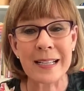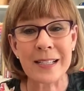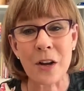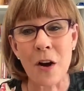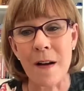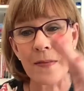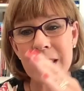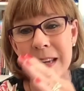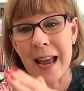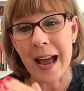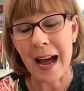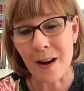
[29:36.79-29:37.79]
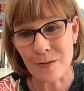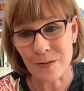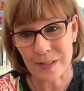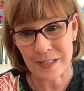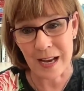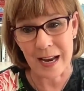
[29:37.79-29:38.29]
it's on the
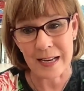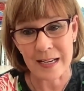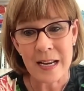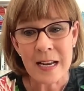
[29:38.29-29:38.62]
outside.